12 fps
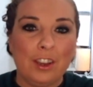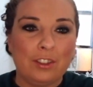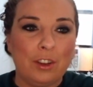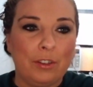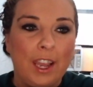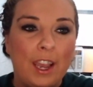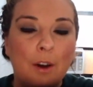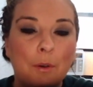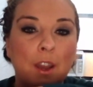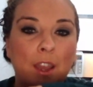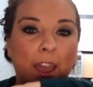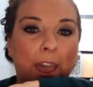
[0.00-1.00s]
So
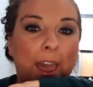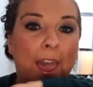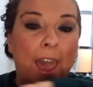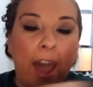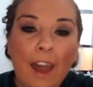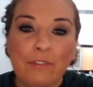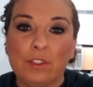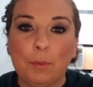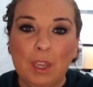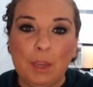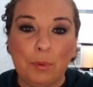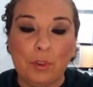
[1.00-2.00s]
now half the
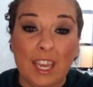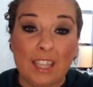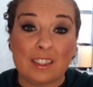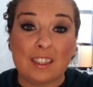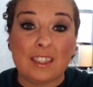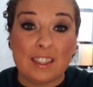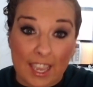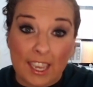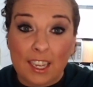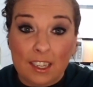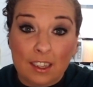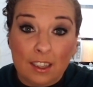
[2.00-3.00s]
people that
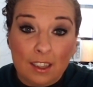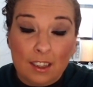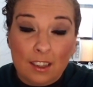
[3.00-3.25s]
stayed